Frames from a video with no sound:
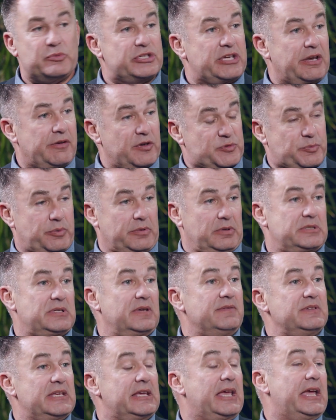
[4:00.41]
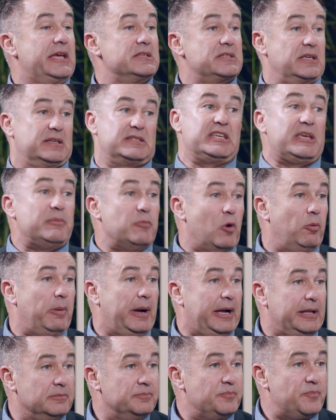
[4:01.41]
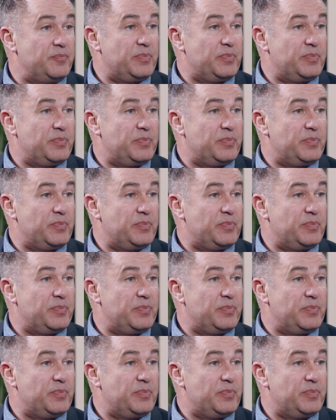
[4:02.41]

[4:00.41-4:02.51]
serious productivity gains at T-Mobile.